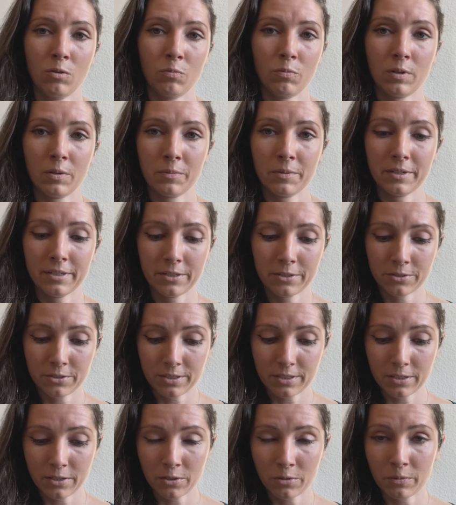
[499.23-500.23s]
what we're used
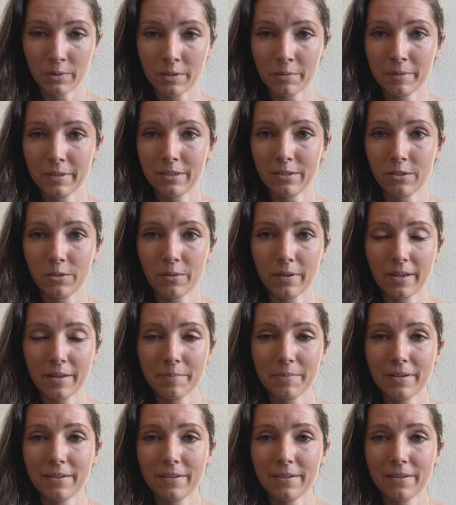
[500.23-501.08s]
to, where we grew up.